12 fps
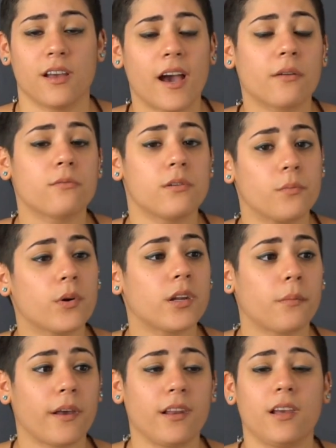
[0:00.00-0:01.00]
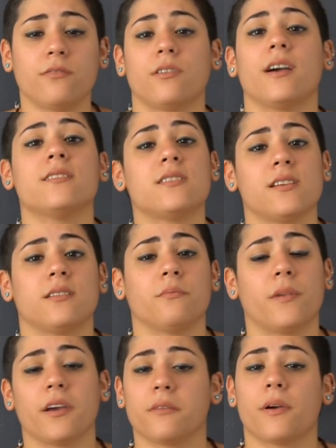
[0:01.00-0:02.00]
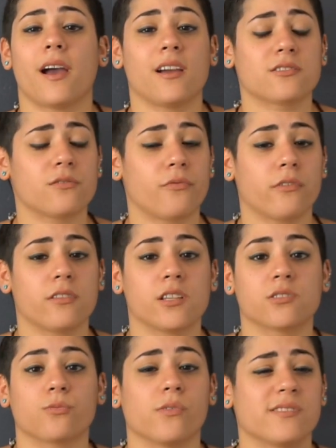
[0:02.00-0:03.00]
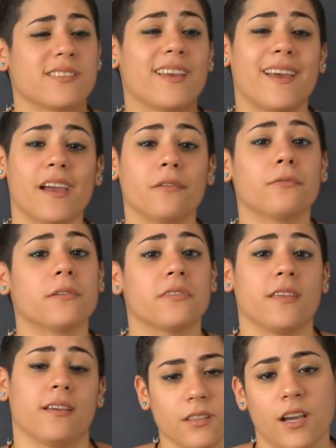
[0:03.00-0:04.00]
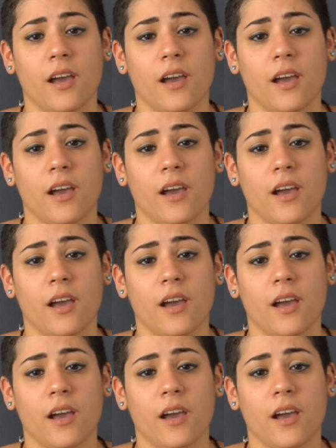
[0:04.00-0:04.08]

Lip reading: At one point in my life, I did. My passion for this was everything.